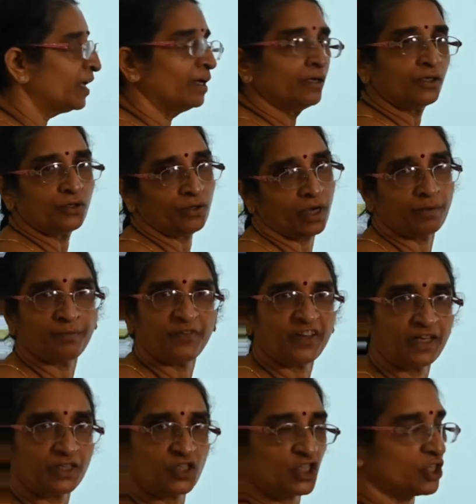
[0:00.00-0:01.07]
You have
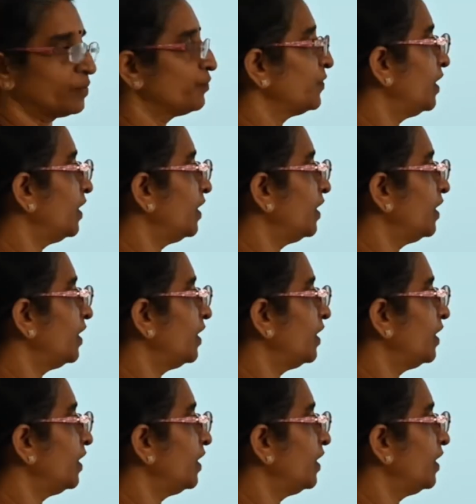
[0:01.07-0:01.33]
finished.